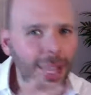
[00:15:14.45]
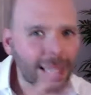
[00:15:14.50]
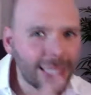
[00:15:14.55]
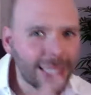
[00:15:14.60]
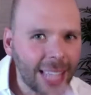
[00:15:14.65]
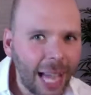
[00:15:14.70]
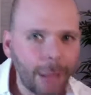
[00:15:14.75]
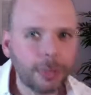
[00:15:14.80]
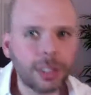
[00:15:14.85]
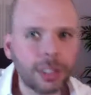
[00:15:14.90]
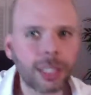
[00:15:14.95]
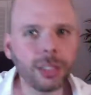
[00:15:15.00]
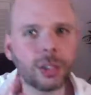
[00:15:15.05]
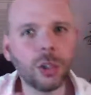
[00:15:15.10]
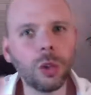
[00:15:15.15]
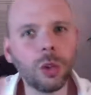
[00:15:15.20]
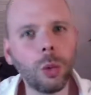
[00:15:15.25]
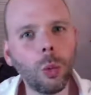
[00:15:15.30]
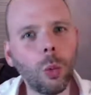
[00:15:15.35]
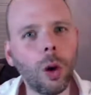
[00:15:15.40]
adapting
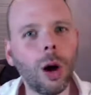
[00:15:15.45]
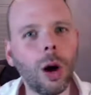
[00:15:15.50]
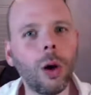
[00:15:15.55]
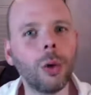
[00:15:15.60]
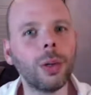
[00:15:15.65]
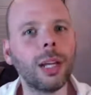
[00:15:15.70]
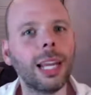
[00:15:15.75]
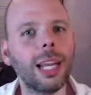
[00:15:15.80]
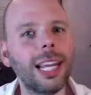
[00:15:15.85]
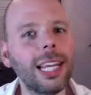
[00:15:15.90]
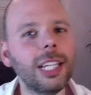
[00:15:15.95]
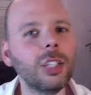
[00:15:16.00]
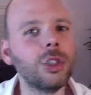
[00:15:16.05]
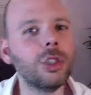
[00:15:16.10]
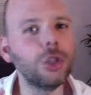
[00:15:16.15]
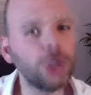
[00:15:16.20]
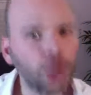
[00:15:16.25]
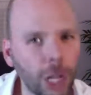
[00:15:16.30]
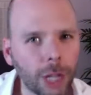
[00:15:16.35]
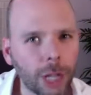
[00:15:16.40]
to the world
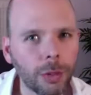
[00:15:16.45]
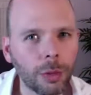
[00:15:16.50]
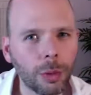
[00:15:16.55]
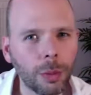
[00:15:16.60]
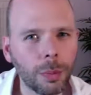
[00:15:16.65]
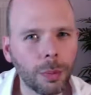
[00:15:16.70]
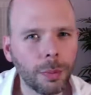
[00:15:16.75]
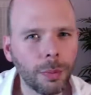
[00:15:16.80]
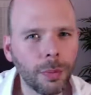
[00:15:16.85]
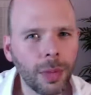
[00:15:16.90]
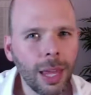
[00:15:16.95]
in general.